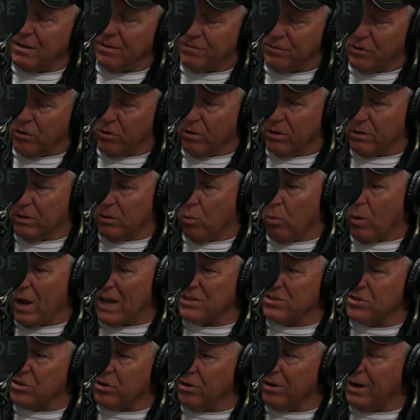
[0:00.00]
if you're in the
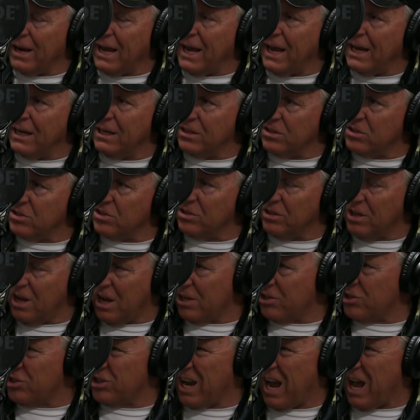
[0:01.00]
western end, it's a
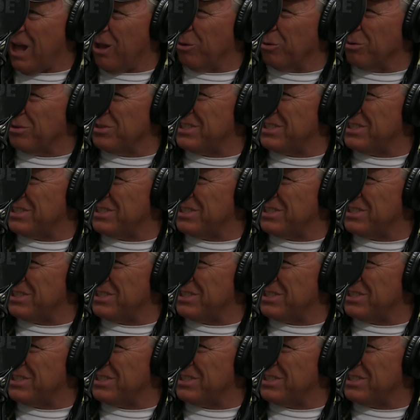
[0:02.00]
lot shallower,